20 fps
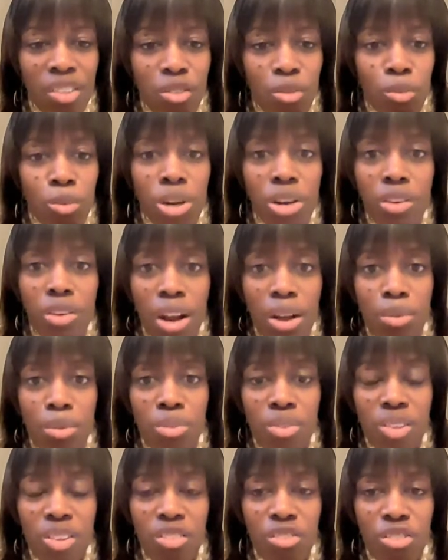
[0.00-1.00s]
it's where
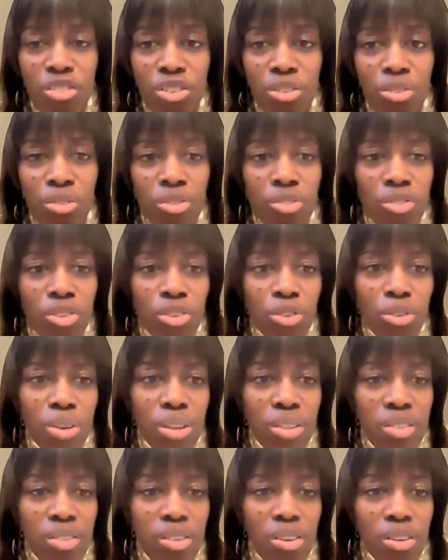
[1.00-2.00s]
I was introduced
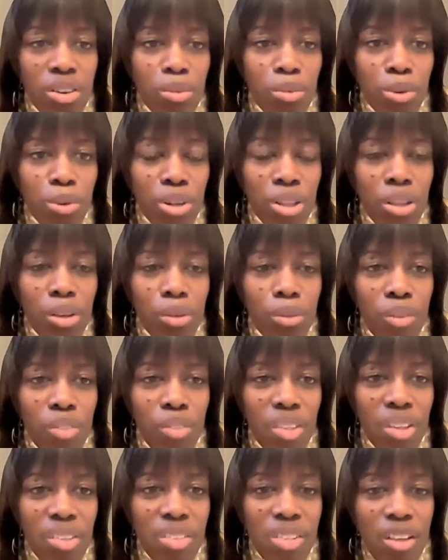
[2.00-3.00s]
to and started
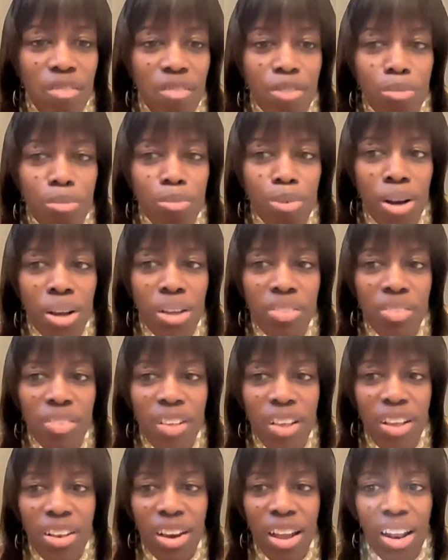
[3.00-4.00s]
working with these
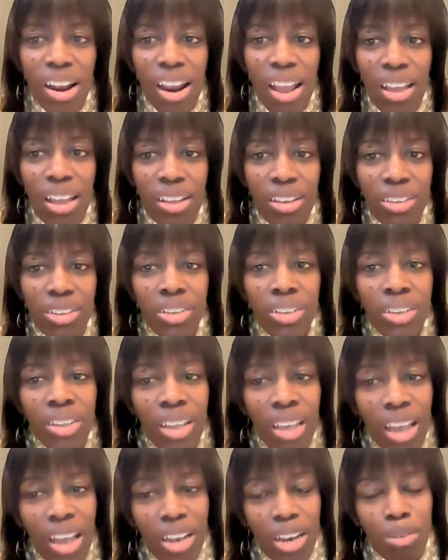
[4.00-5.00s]
cephalopods. And like
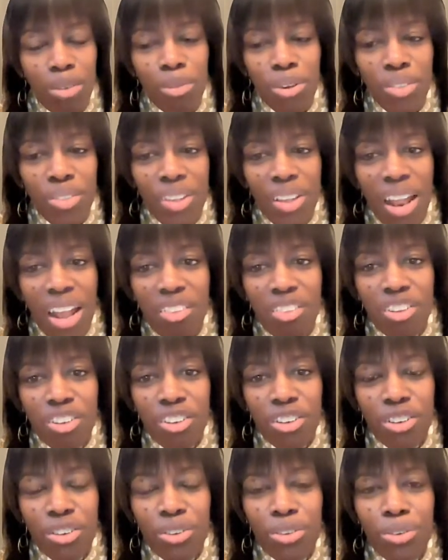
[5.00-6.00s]
anyone that
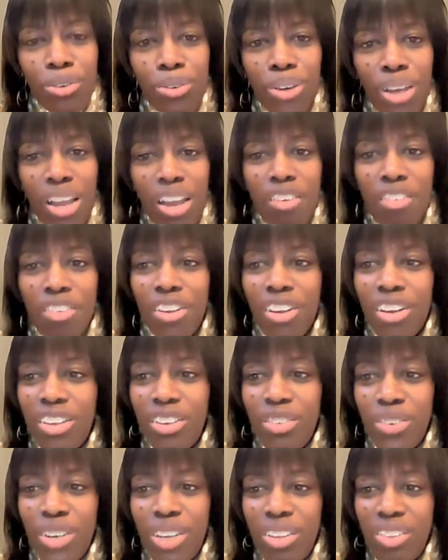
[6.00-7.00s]
has a new
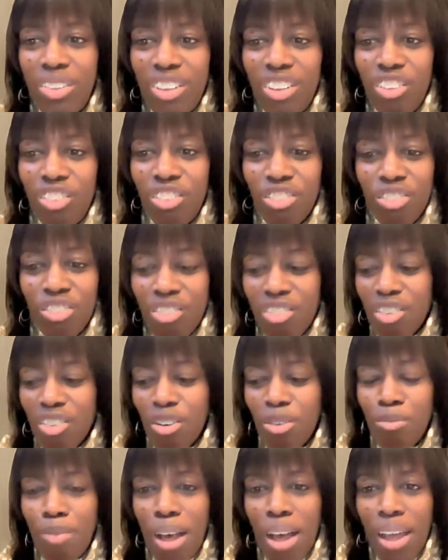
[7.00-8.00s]
area, you need
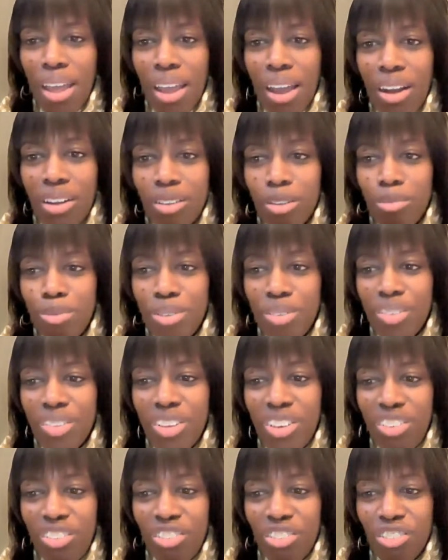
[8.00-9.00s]
teachers. So my
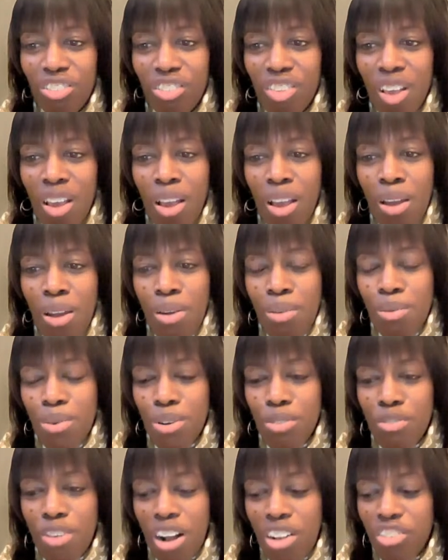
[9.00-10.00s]
octopus teachers
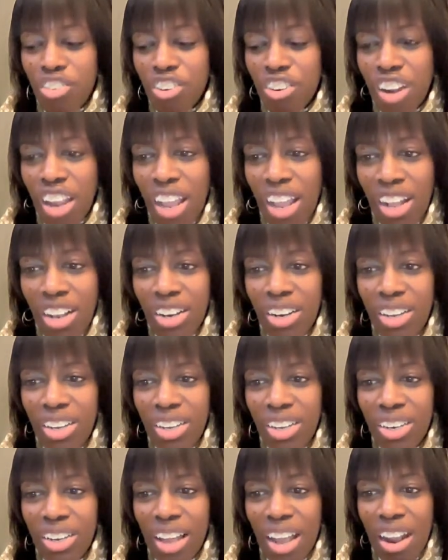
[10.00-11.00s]
were Roger
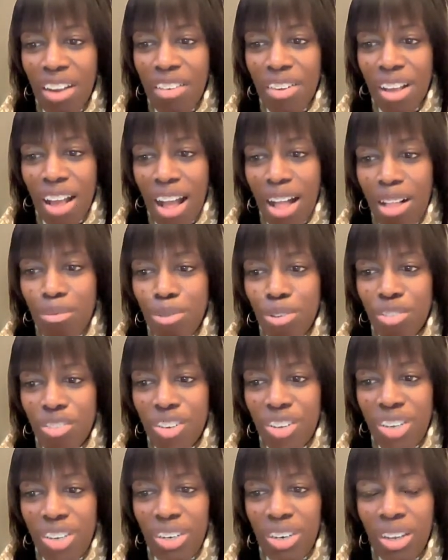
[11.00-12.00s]
Hanlon, Carrie
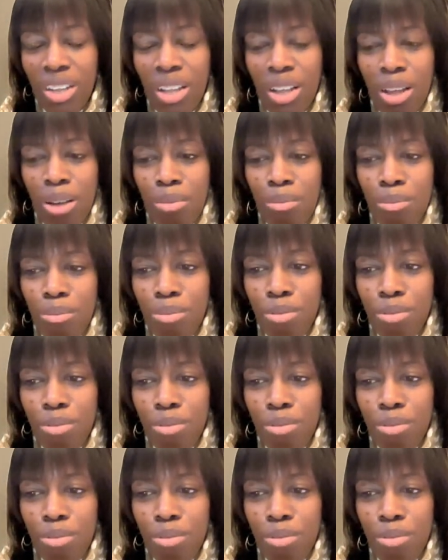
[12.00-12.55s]
Albertine,